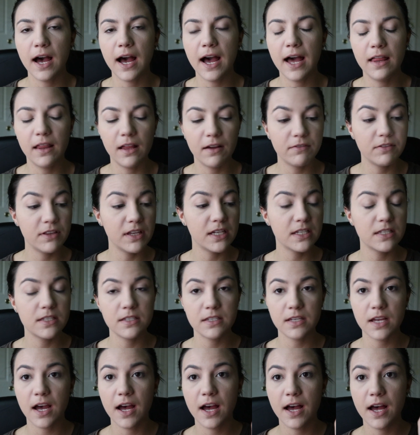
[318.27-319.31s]
I love
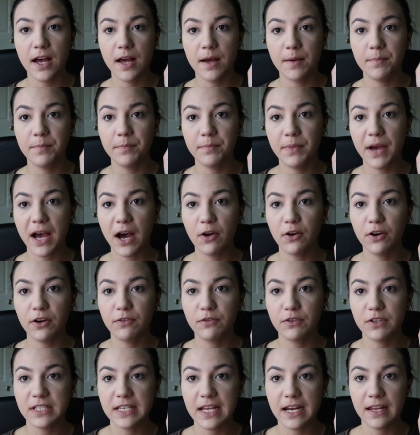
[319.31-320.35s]
this powder
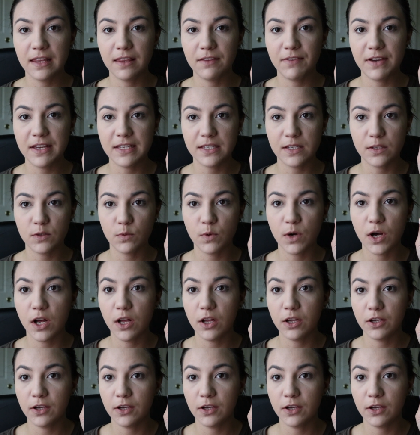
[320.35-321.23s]
for setting the face as well.